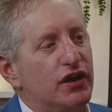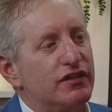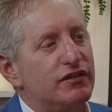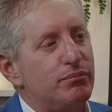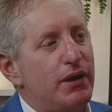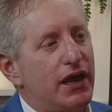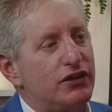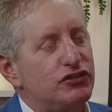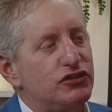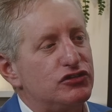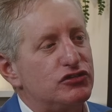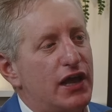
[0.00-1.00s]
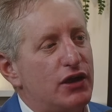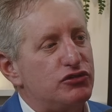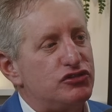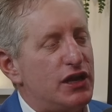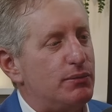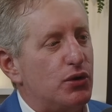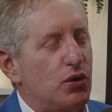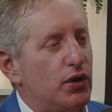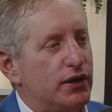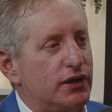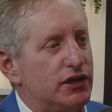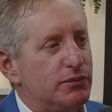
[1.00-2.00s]
of them passes. How is
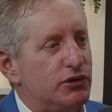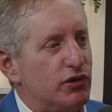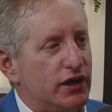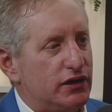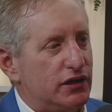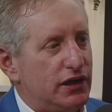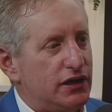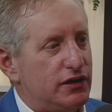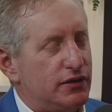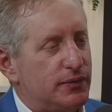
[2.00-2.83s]
stablecoin going to be regulated?